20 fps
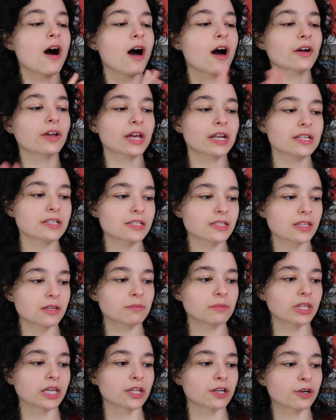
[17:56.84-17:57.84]
i'll get into
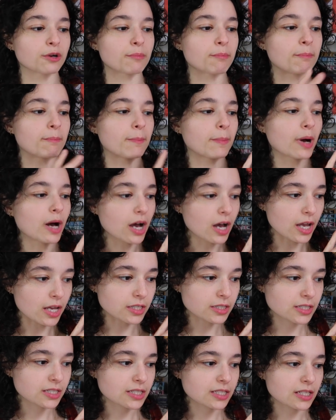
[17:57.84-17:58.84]
them later
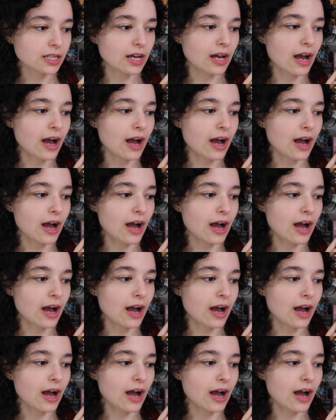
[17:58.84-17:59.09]
but